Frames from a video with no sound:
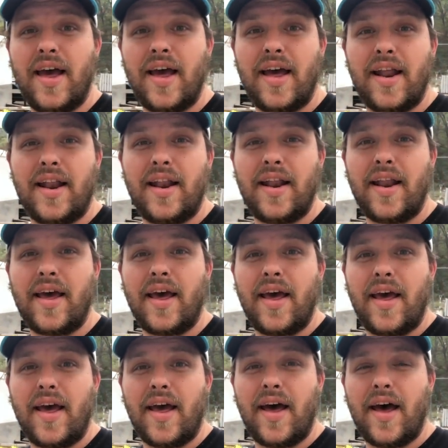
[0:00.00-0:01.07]
and
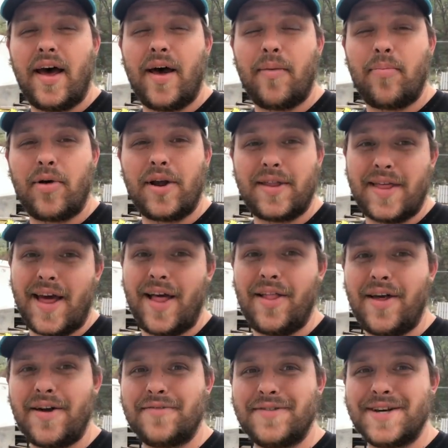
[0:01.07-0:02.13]
uh, break the
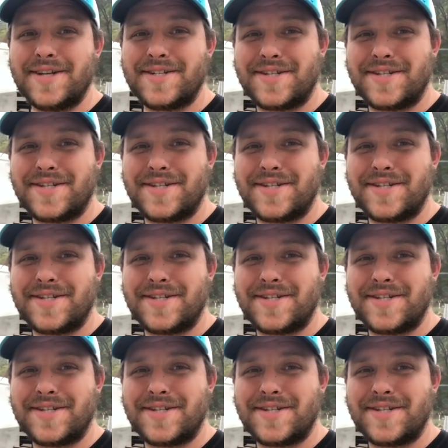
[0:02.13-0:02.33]
hell out of it.